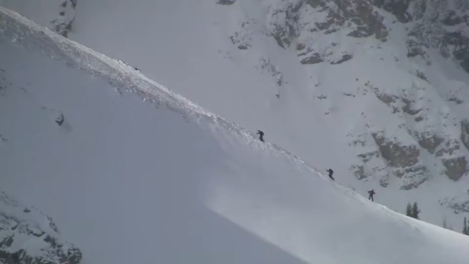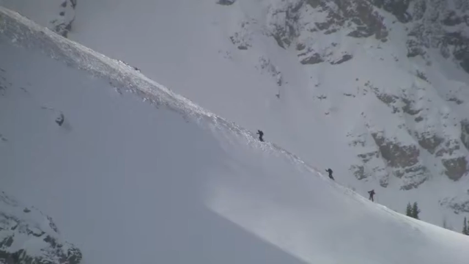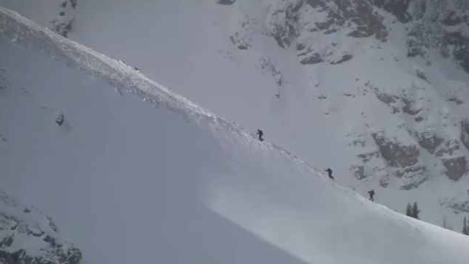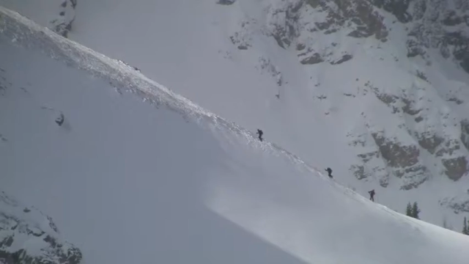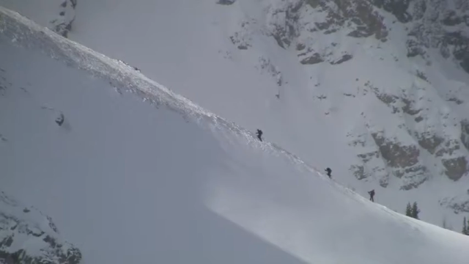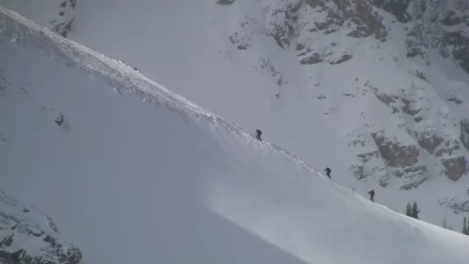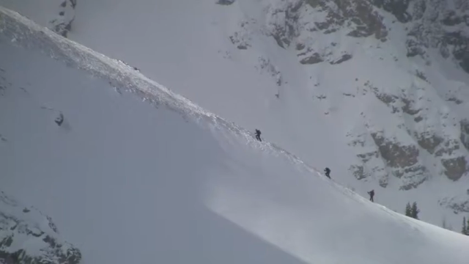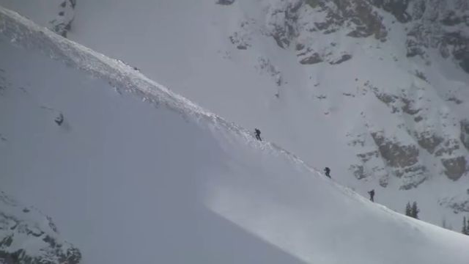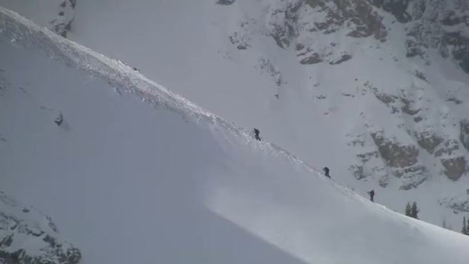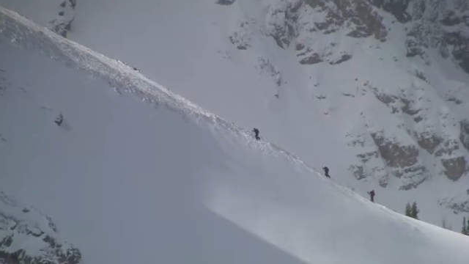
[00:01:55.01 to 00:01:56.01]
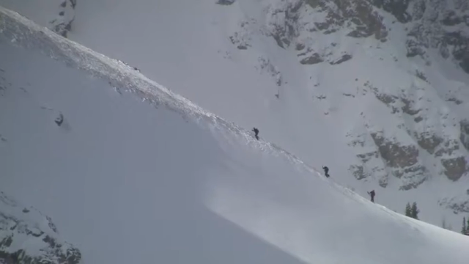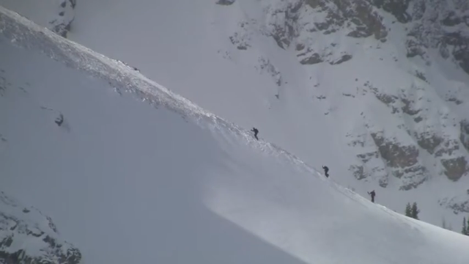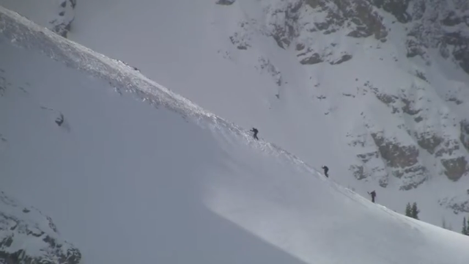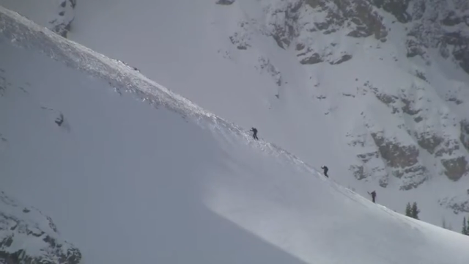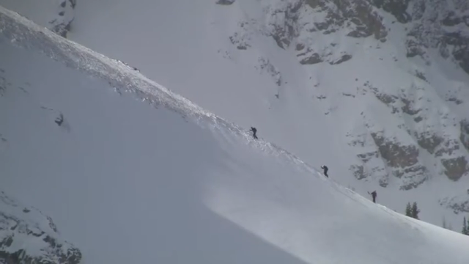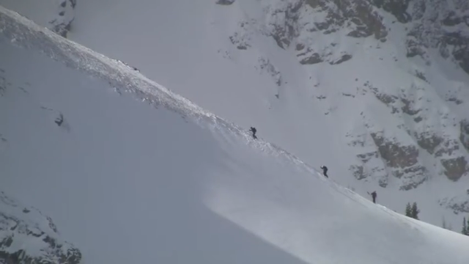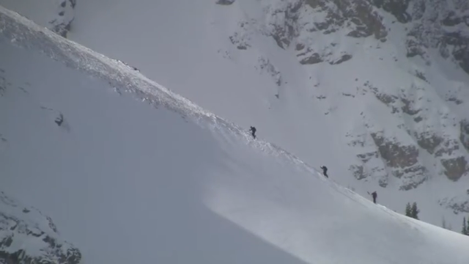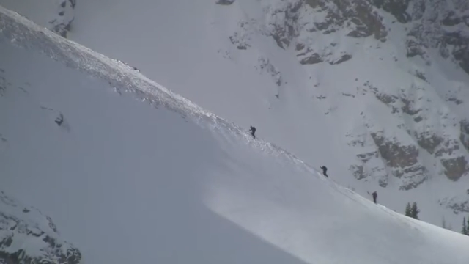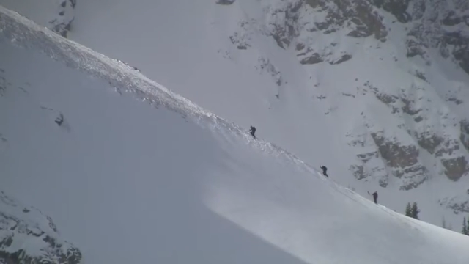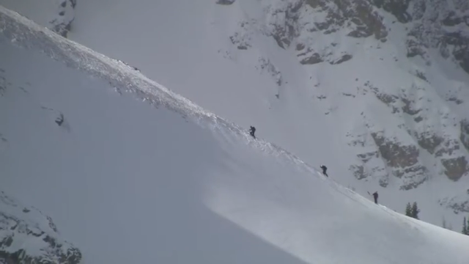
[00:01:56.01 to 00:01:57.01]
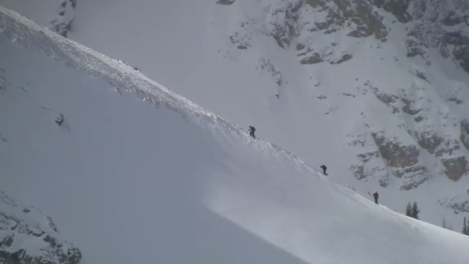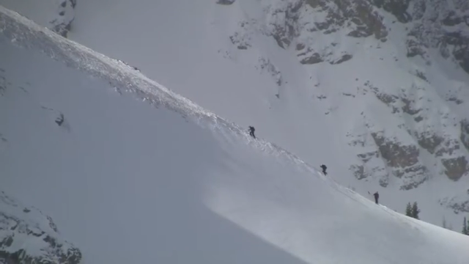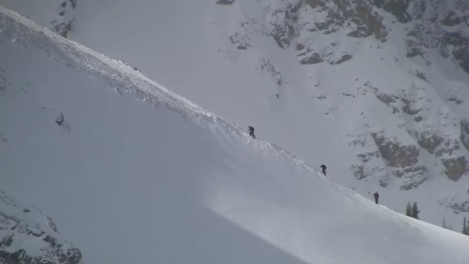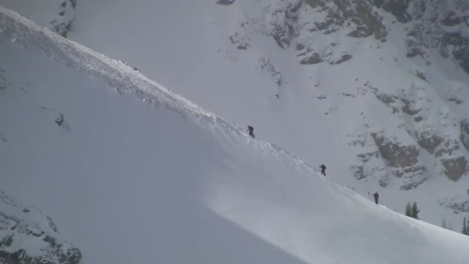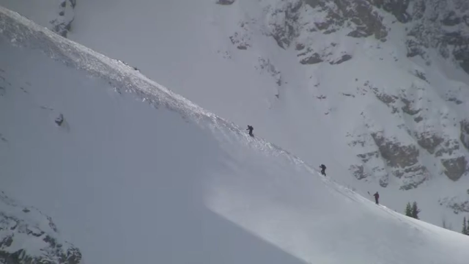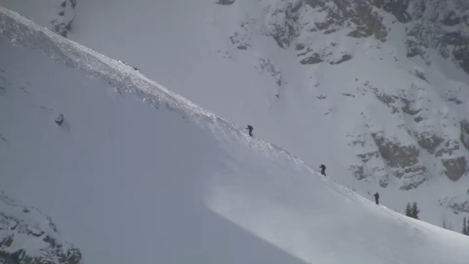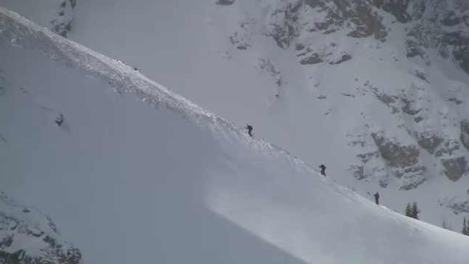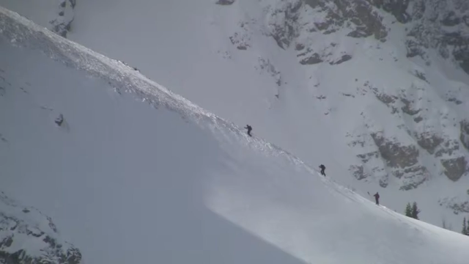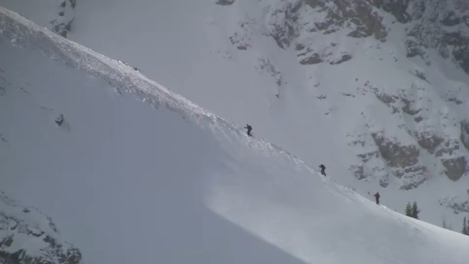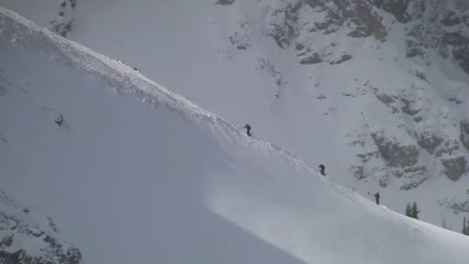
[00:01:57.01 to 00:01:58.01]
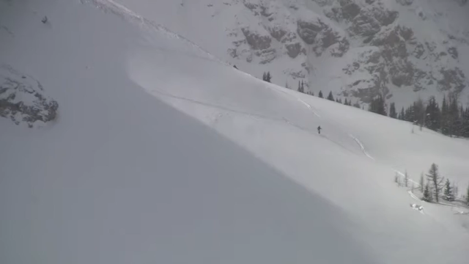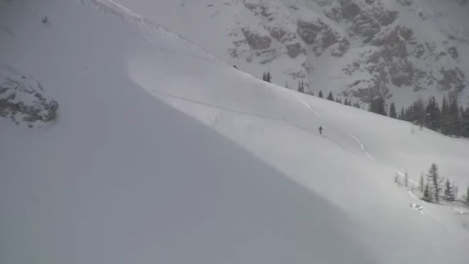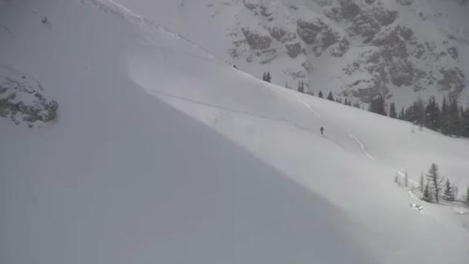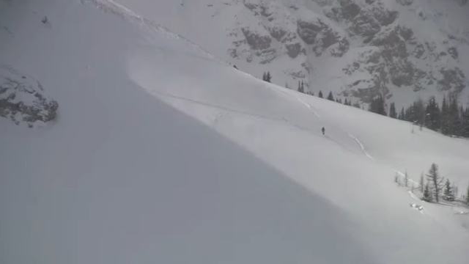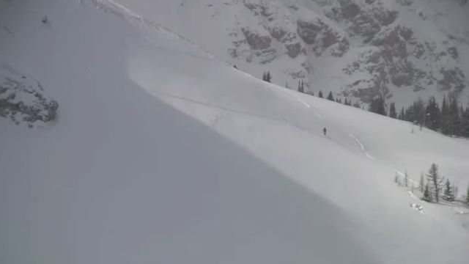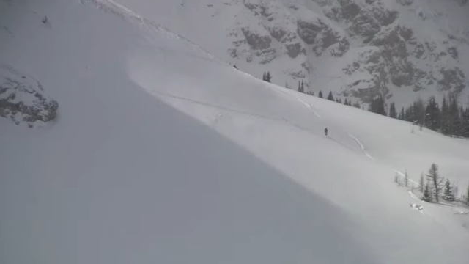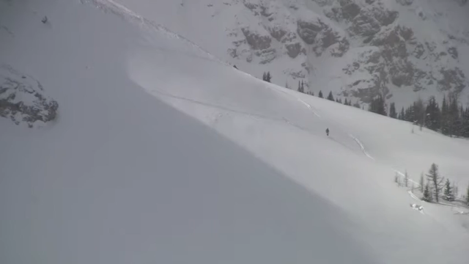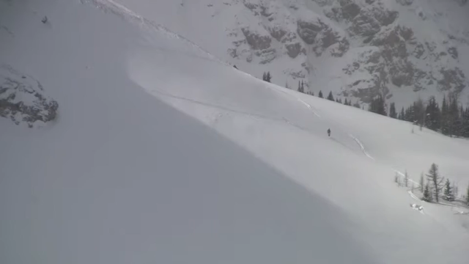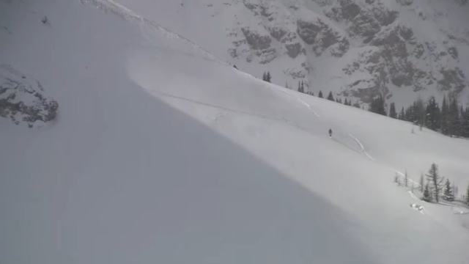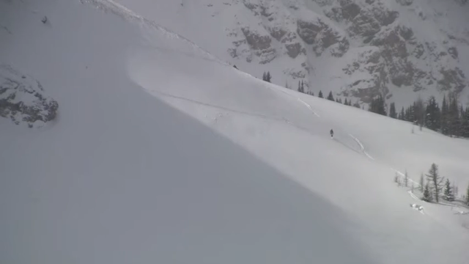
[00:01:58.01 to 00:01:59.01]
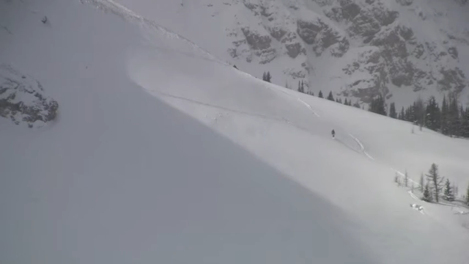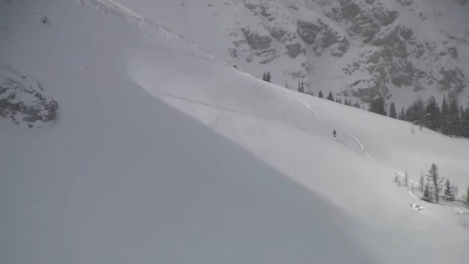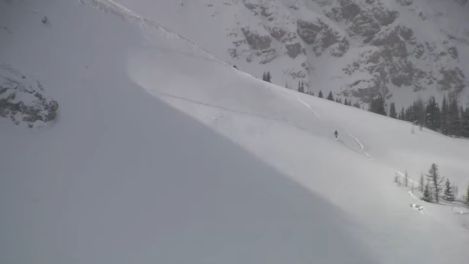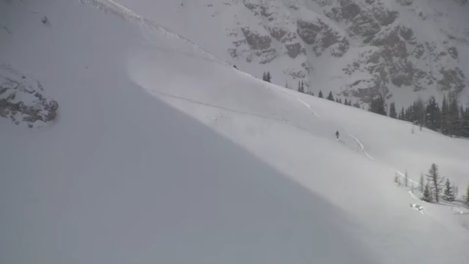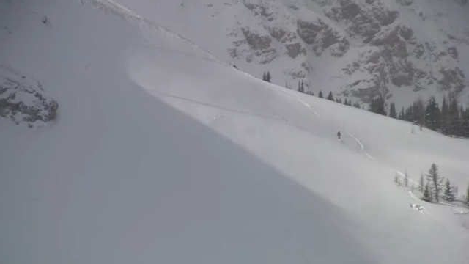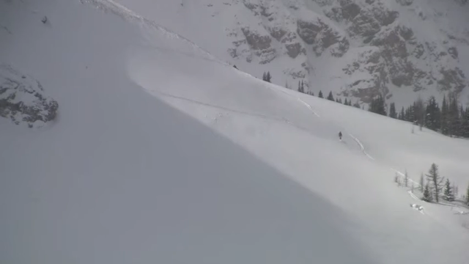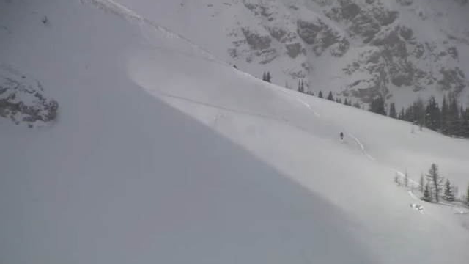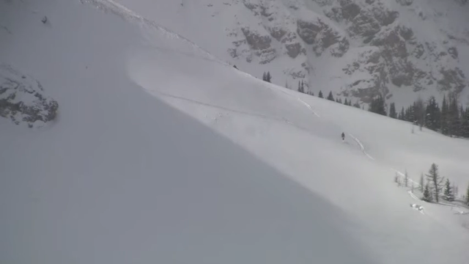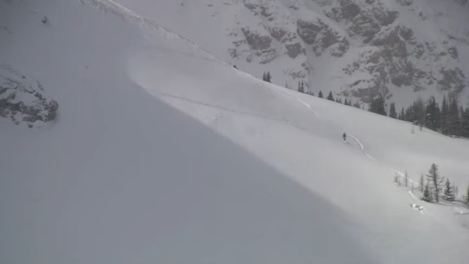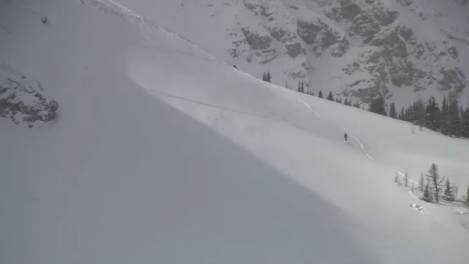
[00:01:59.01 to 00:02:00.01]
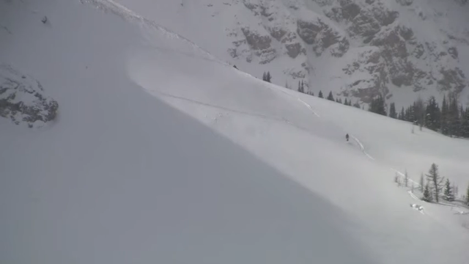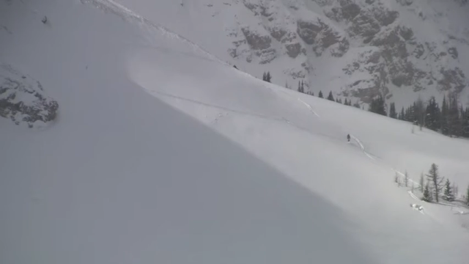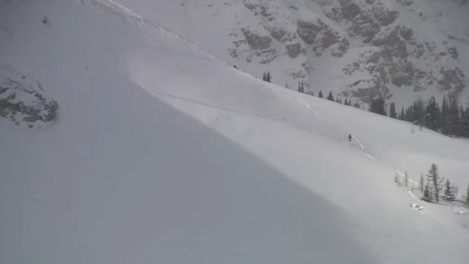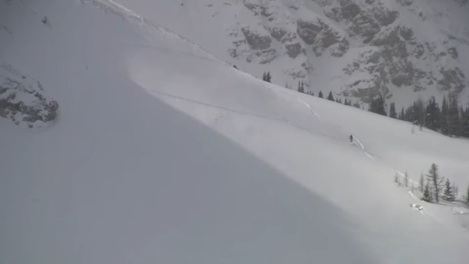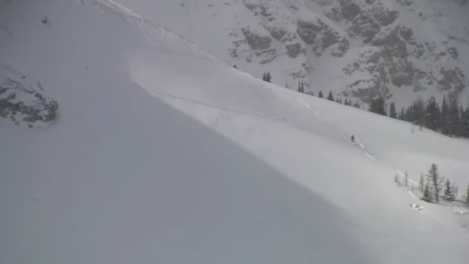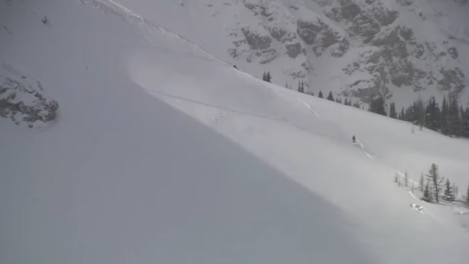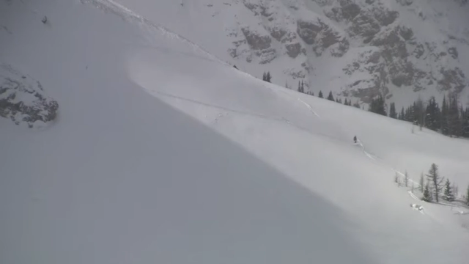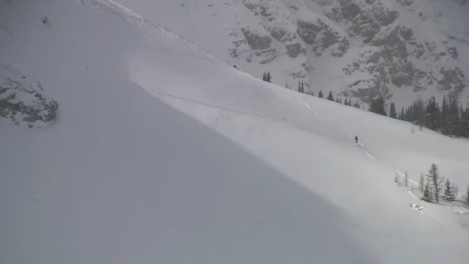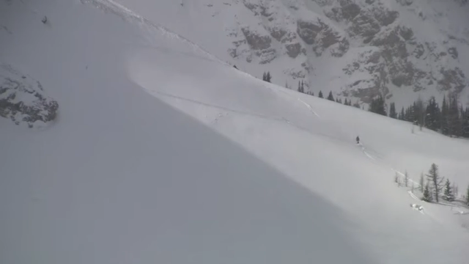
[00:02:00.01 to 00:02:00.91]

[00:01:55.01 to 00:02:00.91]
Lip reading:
(no speaker visible)